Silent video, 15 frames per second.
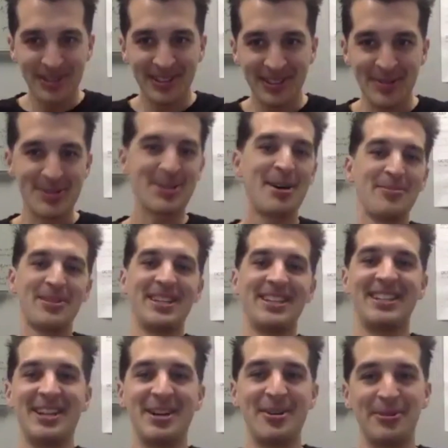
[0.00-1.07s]
or something. You
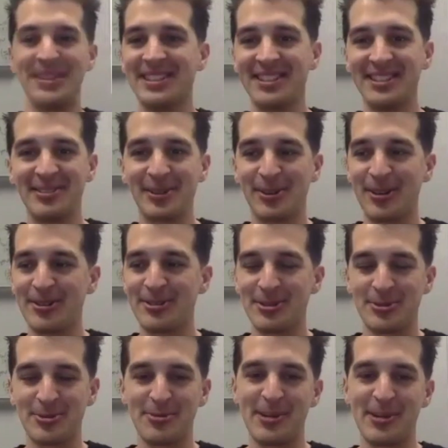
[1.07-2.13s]
know, we deliver
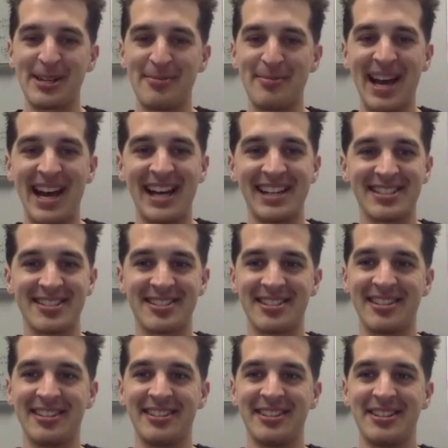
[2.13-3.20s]
groceries, we're making masks,
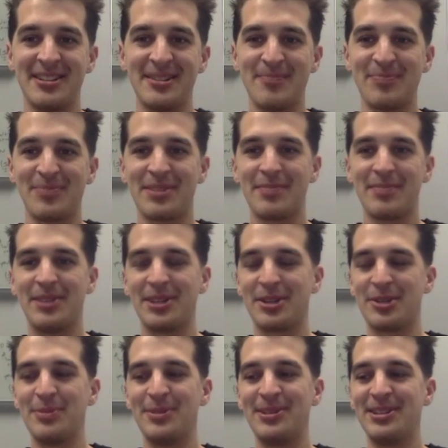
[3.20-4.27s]
and the
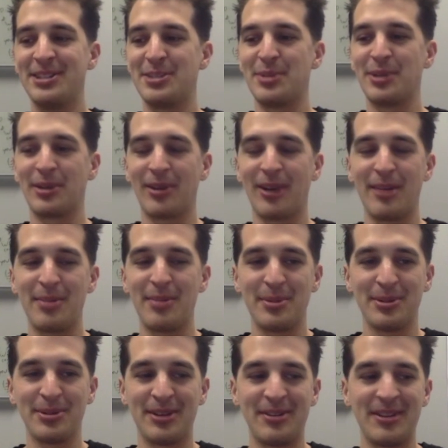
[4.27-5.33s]
community has been great. People
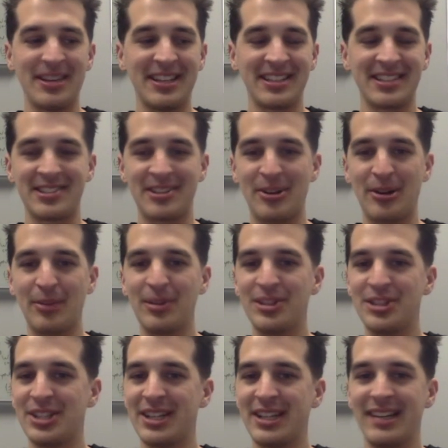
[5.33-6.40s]
donating sewing
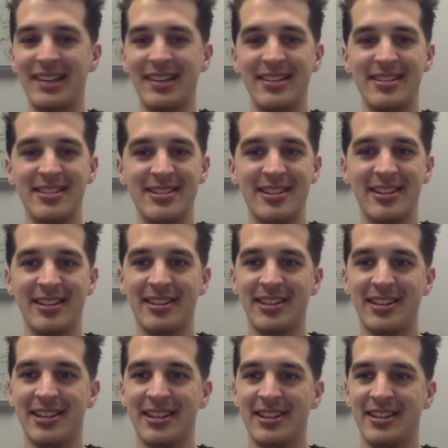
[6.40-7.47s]
machines and
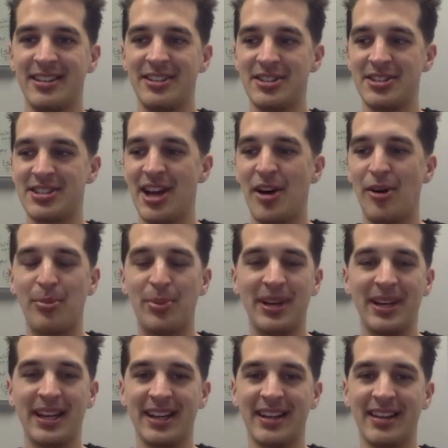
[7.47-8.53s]
just
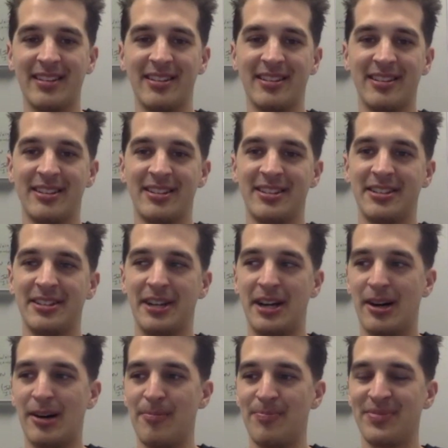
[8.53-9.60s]
helping, and
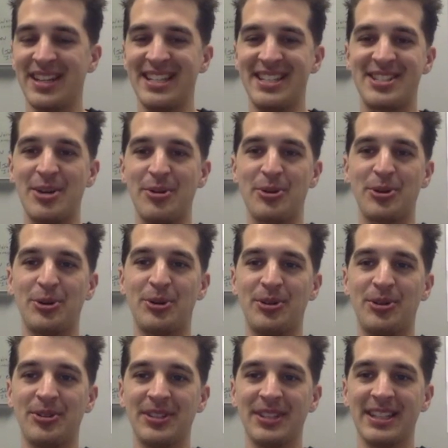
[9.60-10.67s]
it's so
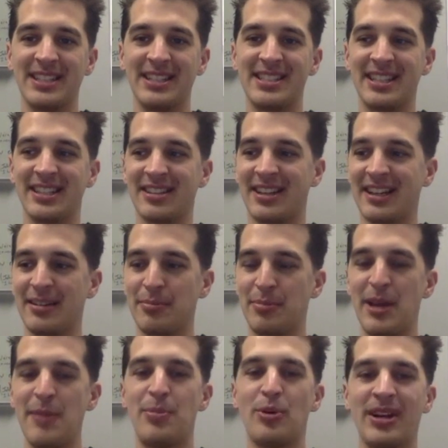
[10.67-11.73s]
cool listening, like
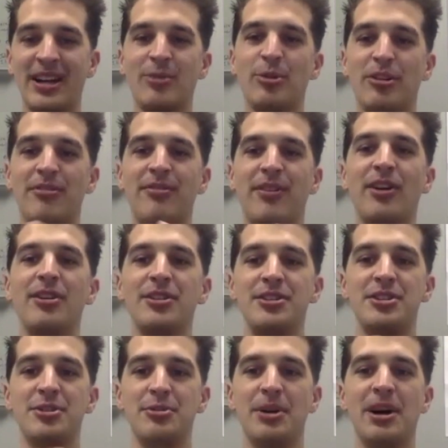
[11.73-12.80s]
people get referred
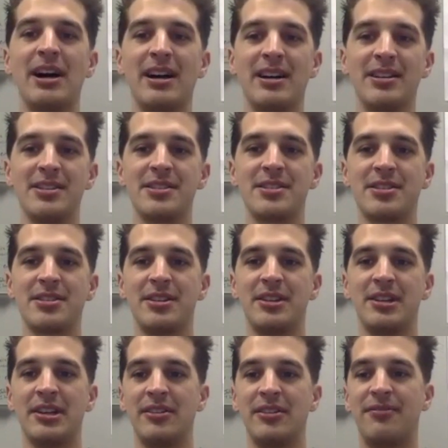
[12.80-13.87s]
to us
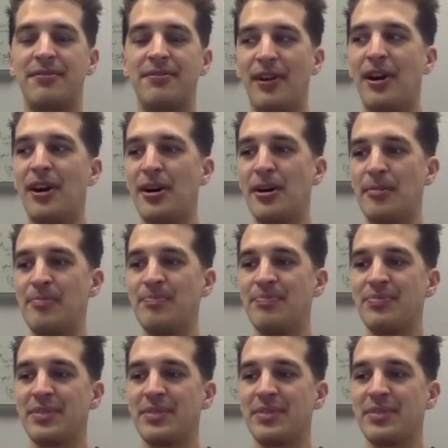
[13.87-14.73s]
from